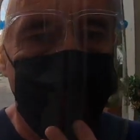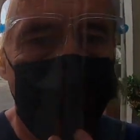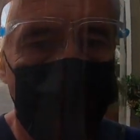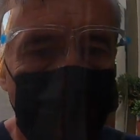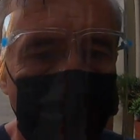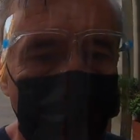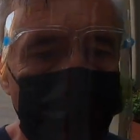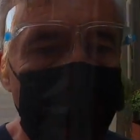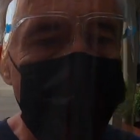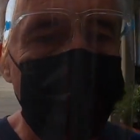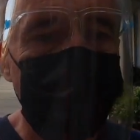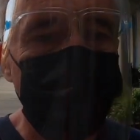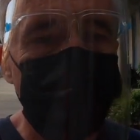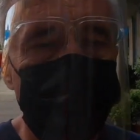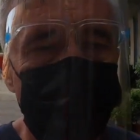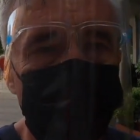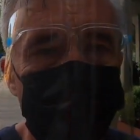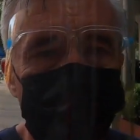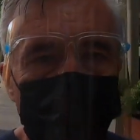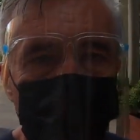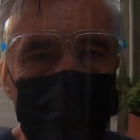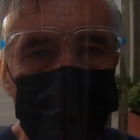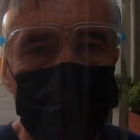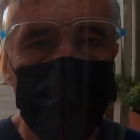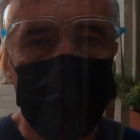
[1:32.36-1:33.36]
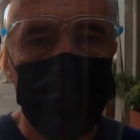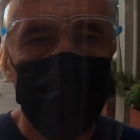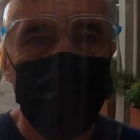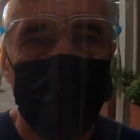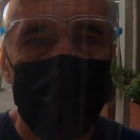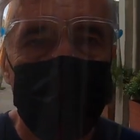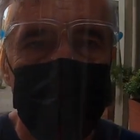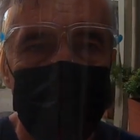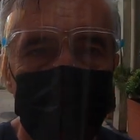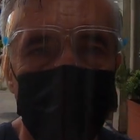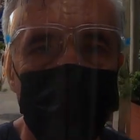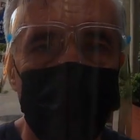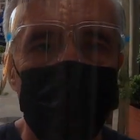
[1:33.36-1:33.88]
Very limited public
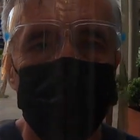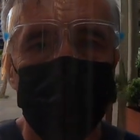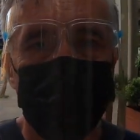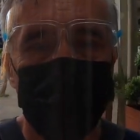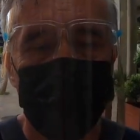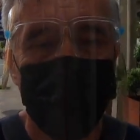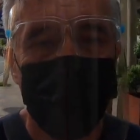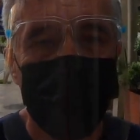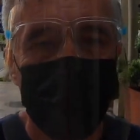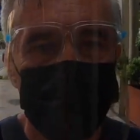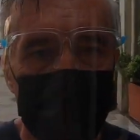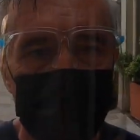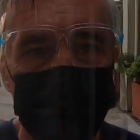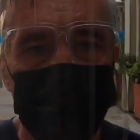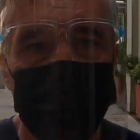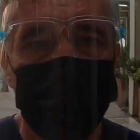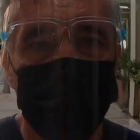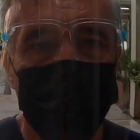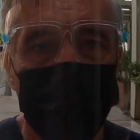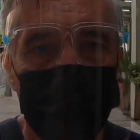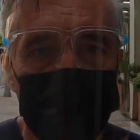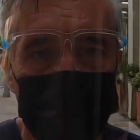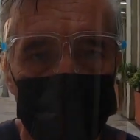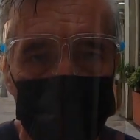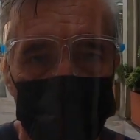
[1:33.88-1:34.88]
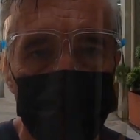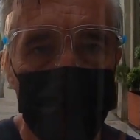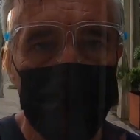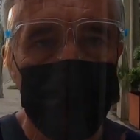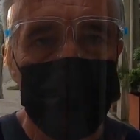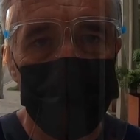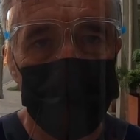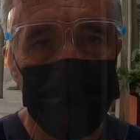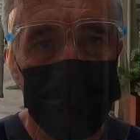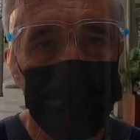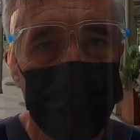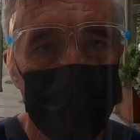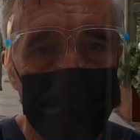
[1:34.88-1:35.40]
transport, but you have to have a very good
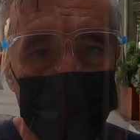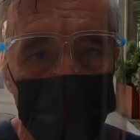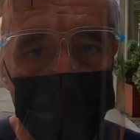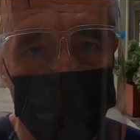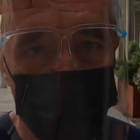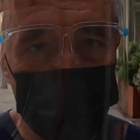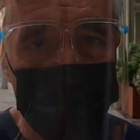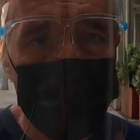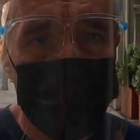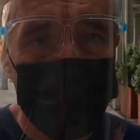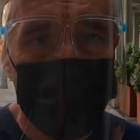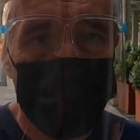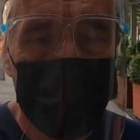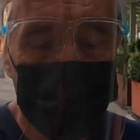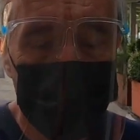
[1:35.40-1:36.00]
reason to be on it.